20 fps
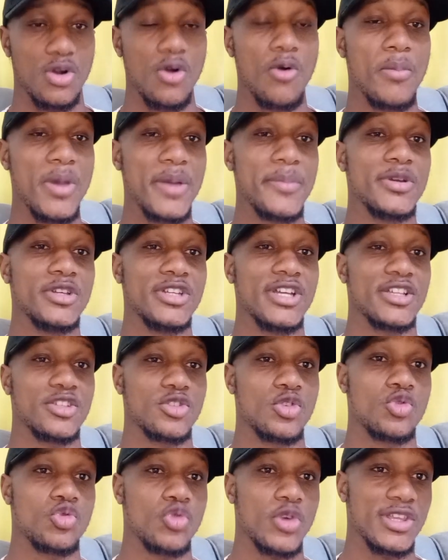or maybe
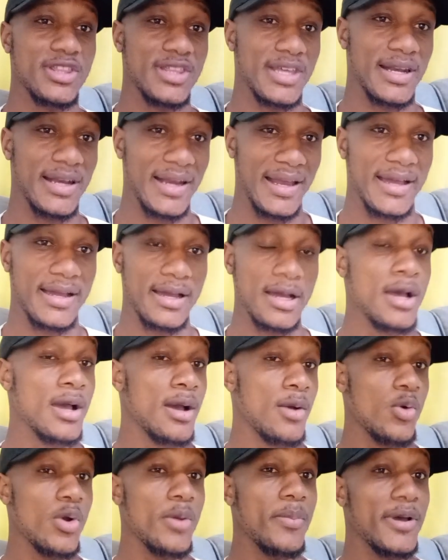just to try their luck,
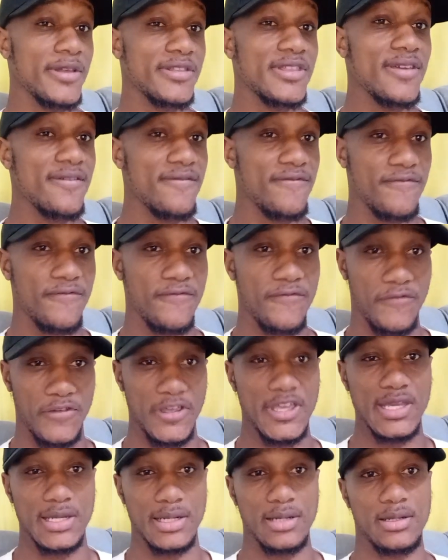whereby they
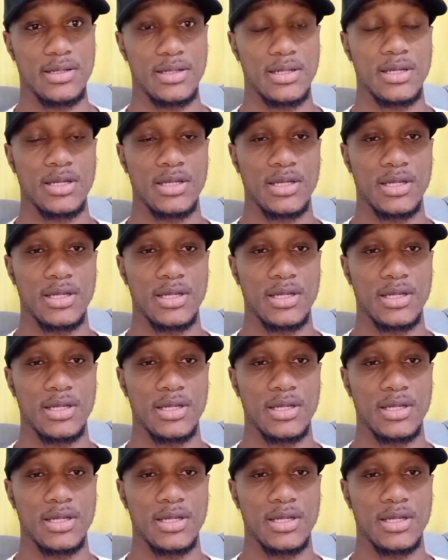feel